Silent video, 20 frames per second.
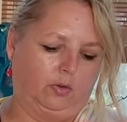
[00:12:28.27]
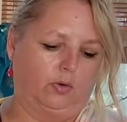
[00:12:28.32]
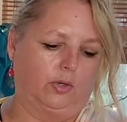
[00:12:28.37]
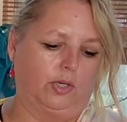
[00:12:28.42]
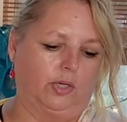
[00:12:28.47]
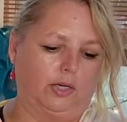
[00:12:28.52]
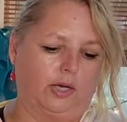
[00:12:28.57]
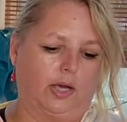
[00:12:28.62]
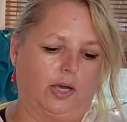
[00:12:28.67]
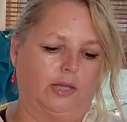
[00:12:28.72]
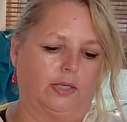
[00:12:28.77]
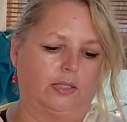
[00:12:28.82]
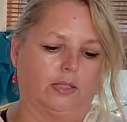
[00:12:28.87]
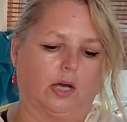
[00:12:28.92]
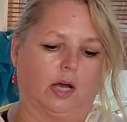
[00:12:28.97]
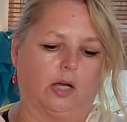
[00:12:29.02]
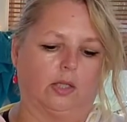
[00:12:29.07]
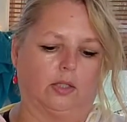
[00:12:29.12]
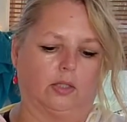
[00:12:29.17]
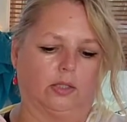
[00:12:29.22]

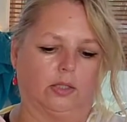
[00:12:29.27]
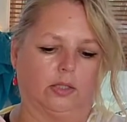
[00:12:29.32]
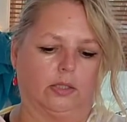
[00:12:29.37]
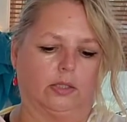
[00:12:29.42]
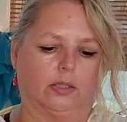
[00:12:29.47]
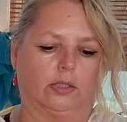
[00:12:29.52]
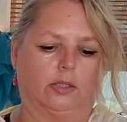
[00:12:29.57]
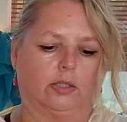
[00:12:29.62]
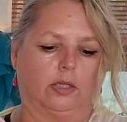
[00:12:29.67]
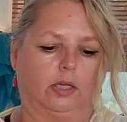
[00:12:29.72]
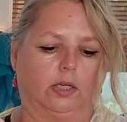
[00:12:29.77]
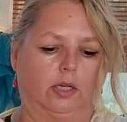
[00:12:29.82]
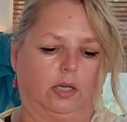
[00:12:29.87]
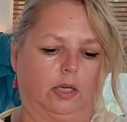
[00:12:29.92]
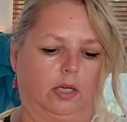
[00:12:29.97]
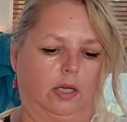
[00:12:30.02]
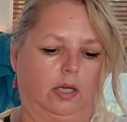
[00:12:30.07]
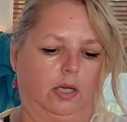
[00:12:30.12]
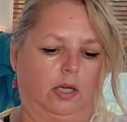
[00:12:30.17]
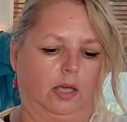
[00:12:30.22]
$39.
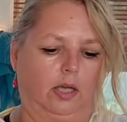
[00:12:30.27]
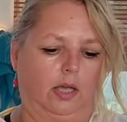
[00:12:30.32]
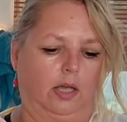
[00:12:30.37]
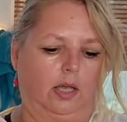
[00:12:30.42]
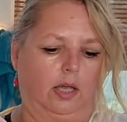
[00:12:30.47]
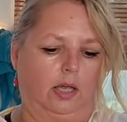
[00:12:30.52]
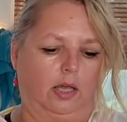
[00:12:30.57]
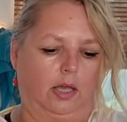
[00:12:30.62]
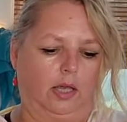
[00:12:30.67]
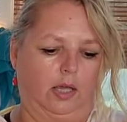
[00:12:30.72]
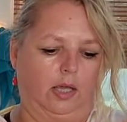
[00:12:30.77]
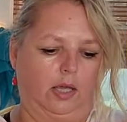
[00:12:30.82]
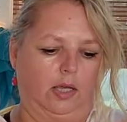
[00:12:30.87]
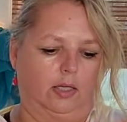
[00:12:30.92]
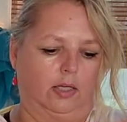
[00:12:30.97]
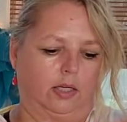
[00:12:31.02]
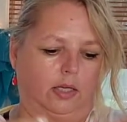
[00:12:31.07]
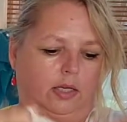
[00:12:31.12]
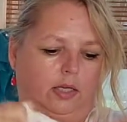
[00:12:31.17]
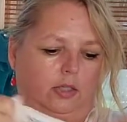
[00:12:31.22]

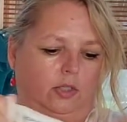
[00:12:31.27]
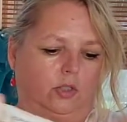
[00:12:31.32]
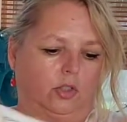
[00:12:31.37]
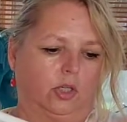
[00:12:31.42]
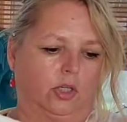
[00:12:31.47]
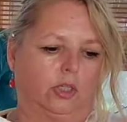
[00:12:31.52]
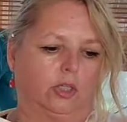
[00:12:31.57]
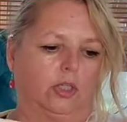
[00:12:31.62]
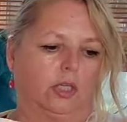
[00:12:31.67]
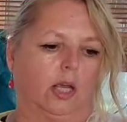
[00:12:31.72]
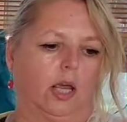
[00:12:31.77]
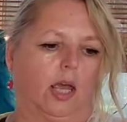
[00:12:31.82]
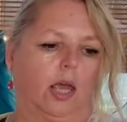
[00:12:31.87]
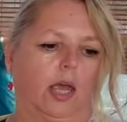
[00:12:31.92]
And it is just